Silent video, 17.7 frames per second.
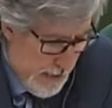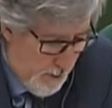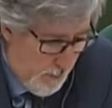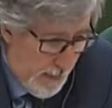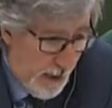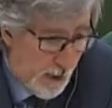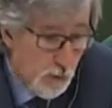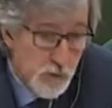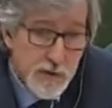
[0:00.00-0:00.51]

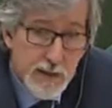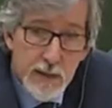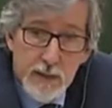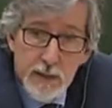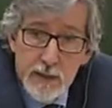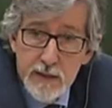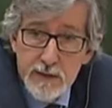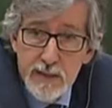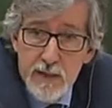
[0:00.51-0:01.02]
my
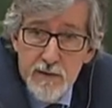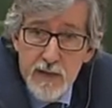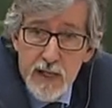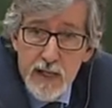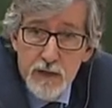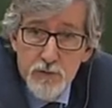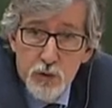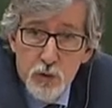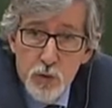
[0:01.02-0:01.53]
understanding is that they
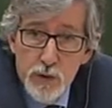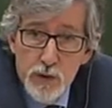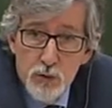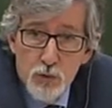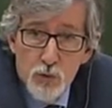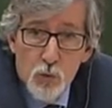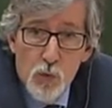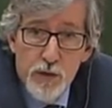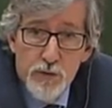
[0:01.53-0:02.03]
have
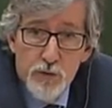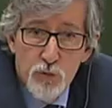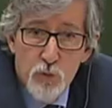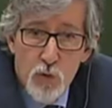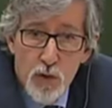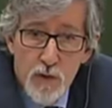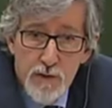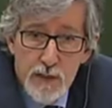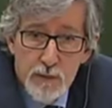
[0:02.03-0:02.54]
agreed to
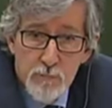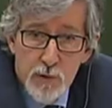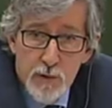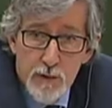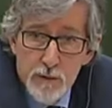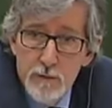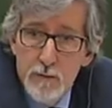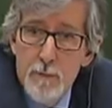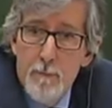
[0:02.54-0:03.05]
withdraw that part.